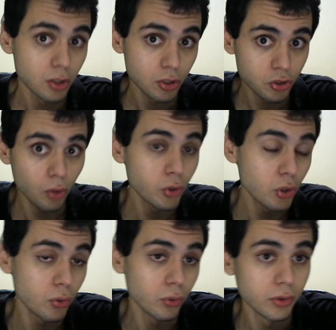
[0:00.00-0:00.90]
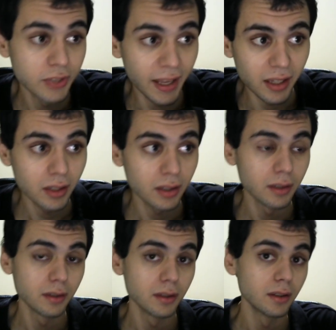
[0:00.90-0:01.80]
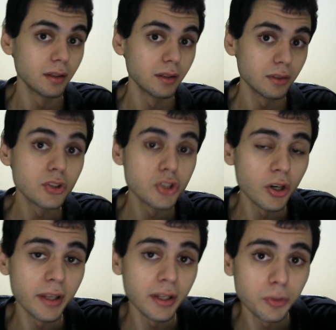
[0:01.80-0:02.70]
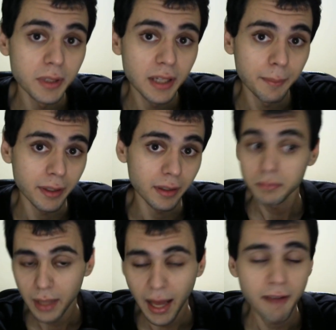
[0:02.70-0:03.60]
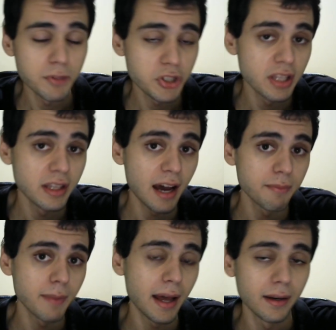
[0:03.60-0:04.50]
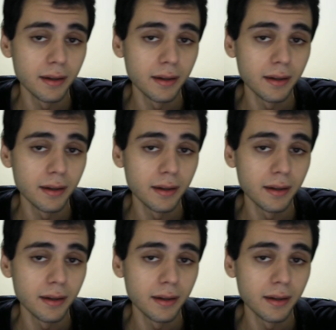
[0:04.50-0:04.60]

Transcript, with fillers: So you take a journey into becoming half machine, half man,